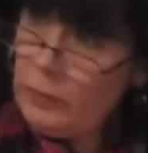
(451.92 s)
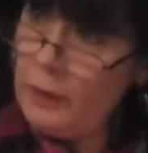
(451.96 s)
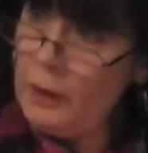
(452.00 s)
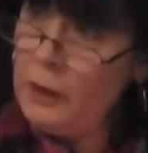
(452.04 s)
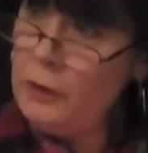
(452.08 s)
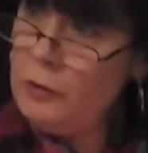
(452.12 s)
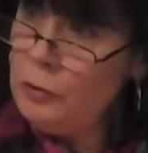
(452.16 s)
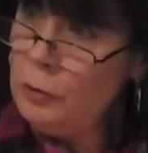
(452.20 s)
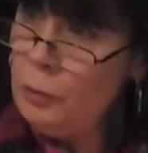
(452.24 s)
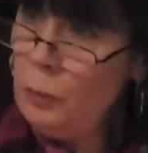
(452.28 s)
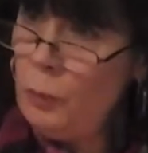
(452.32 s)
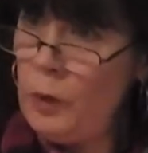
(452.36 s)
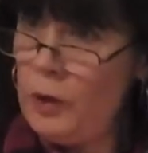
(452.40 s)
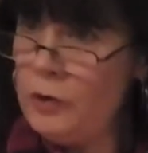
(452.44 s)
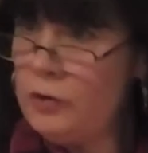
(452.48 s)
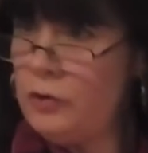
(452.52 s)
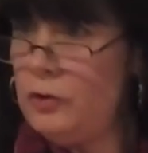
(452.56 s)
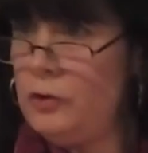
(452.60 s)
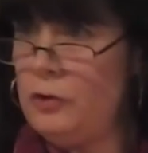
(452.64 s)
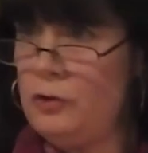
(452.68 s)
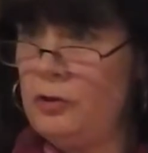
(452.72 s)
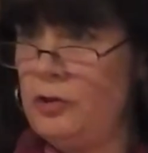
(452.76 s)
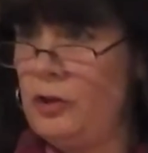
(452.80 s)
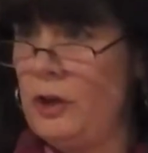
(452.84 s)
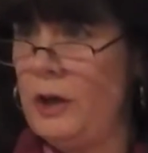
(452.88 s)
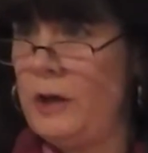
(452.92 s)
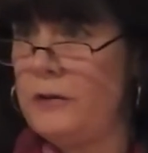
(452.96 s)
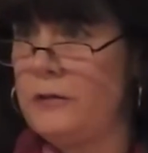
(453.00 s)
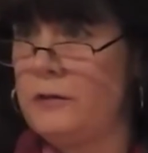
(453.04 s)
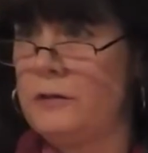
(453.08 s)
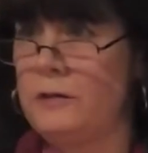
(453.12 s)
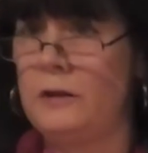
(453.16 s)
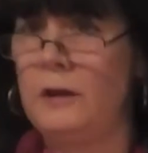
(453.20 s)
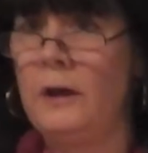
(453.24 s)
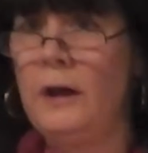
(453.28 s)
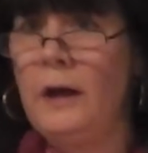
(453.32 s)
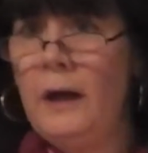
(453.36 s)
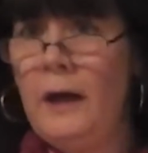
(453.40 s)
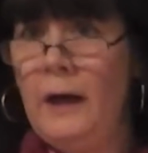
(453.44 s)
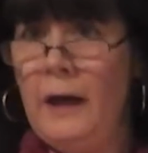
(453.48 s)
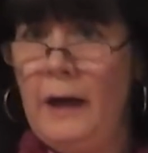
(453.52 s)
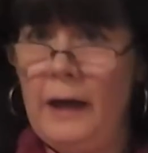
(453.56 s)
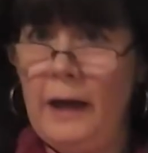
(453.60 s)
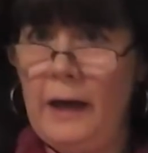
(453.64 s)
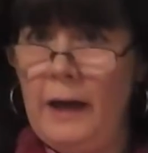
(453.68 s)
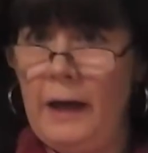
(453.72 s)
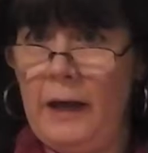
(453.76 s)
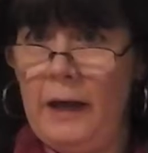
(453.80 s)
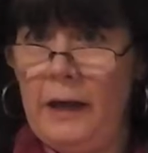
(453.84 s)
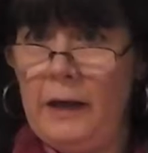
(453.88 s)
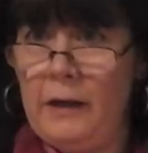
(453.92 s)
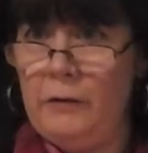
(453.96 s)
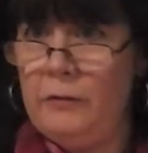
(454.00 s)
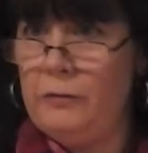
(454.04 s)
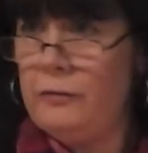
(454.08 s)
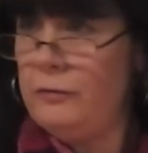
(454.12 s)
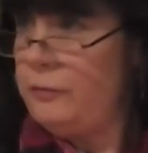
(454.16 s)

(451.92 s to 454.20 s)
And it wasn't just a